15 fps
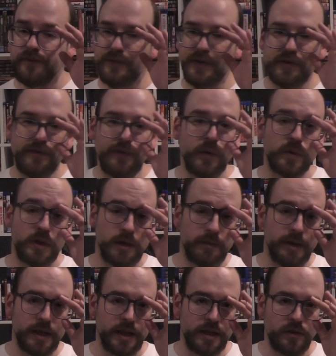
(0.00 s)
There's a few on
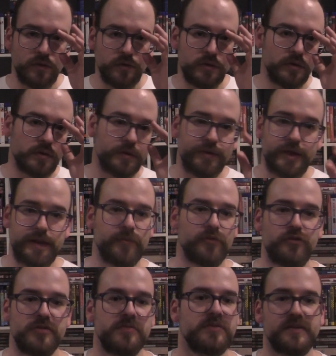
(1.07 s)
eBay that usually do the same
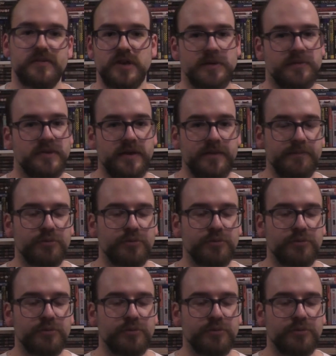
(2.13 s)
shit. Sometimes their